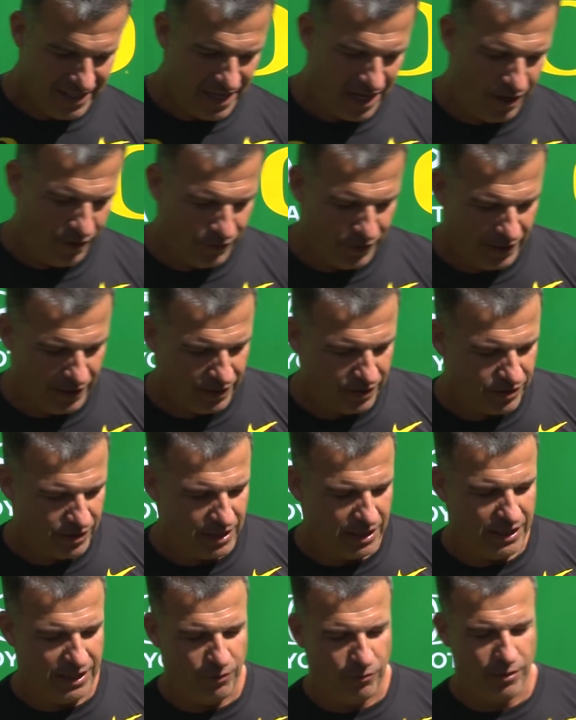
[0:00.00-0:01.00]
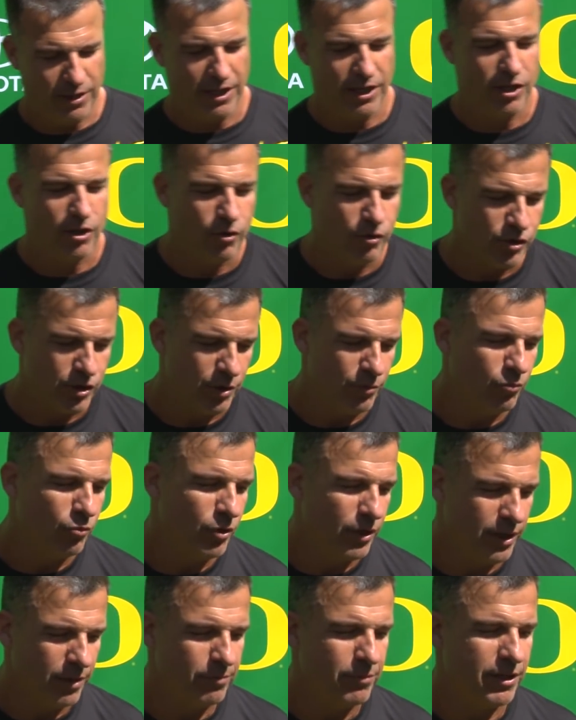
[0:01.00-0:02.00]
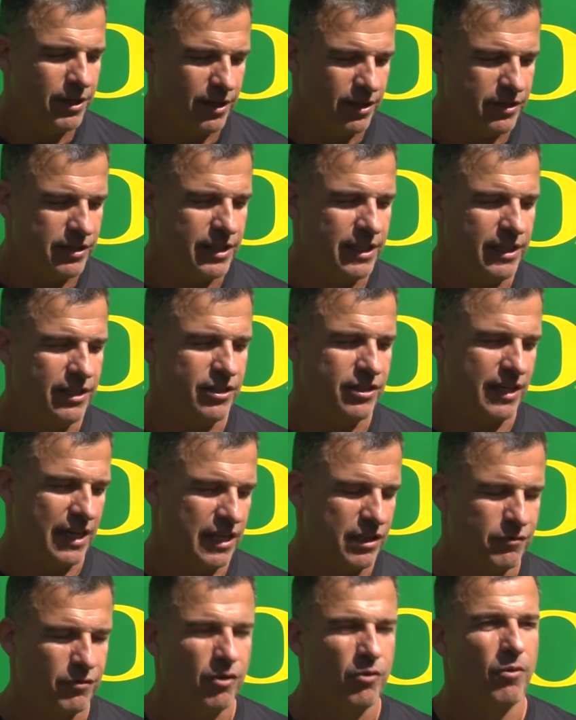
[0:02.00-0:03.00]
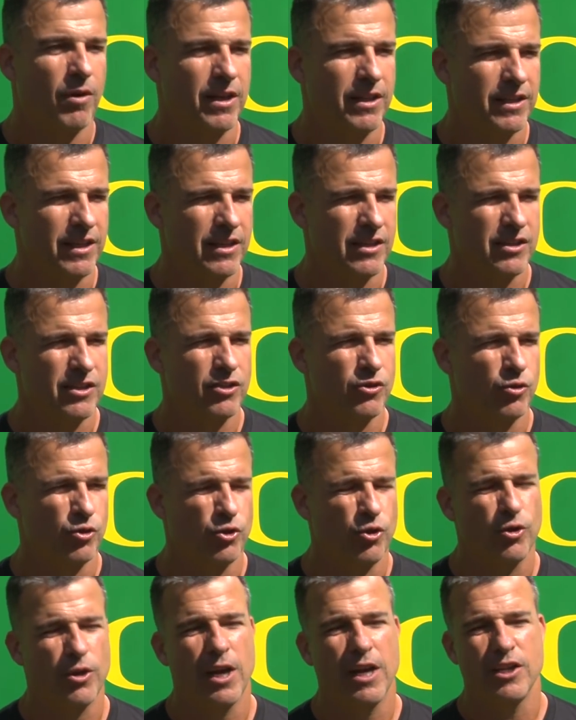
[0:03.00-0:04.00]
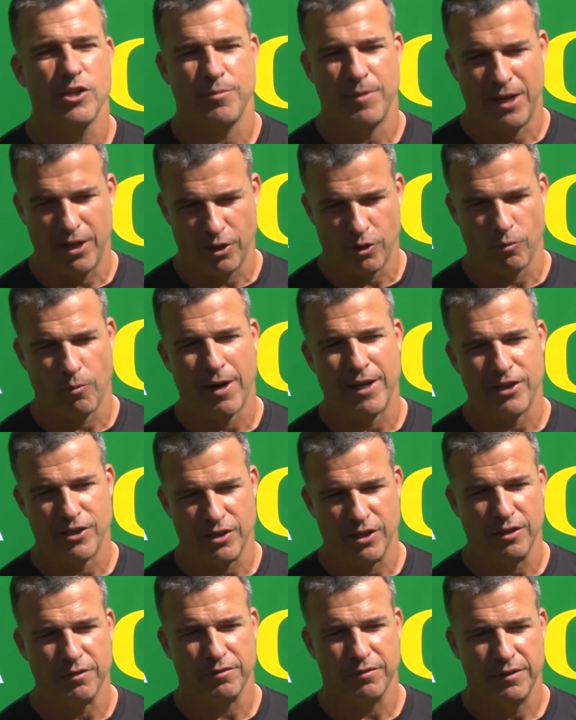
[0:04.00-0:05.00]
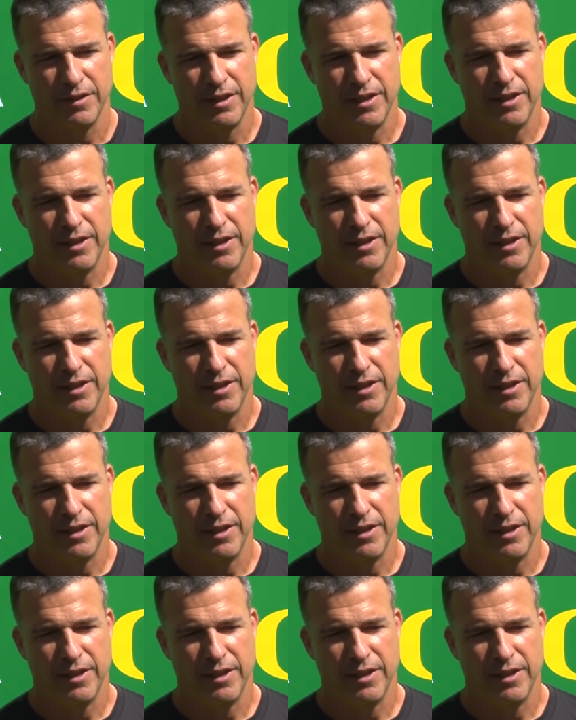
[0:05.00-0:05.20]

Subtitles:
I don't think anyone that knows him wouldn't, because he stands for the right things. Jordan is made of the right stuff.